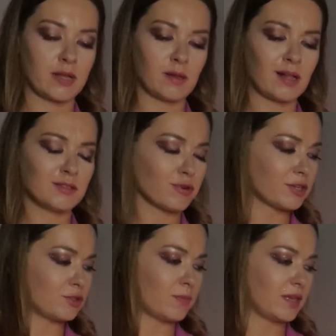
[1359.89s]
I'll
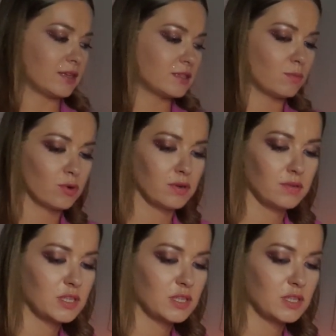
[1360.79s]
try to make it more